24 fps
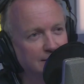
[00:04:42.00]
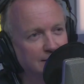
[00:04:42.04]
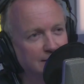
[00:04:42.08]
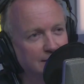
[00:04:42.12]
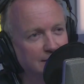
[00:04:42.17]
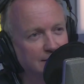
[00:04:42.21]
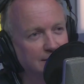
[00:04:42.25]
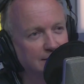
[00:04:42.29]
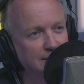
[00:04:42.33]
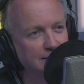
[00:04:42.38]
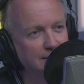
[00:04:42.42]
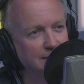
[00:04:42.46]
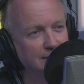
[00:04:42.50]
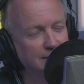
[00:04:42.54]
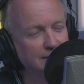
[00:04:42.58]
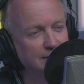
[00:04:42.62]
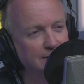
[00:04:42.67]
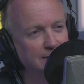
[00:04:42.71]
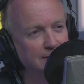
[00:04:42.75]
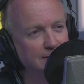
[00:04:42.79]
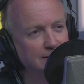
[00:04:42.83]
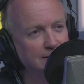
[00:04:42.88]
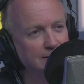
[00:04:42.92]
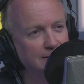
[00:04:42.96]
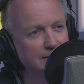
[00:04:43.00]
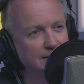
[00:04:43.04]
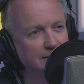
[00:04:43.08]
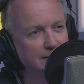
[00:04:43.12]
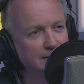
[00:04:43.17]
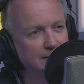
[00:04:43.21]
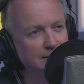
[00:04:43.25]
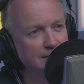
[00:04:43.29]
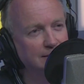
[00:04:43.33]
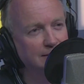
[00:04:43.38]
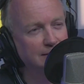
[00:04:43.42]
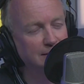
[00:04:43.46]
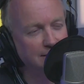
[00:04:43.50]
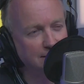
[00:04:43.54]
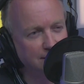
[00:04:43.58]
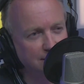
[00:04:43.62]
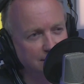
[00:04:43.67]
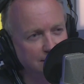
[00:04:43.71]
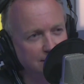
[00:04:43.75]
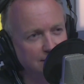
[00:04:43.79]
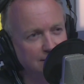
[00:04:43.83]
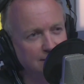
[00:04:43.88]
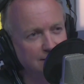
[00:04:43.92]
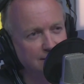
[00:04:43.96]
And them, to
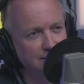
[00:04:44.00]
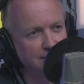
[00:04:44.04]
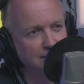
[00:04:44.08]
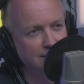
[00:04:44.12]
me, they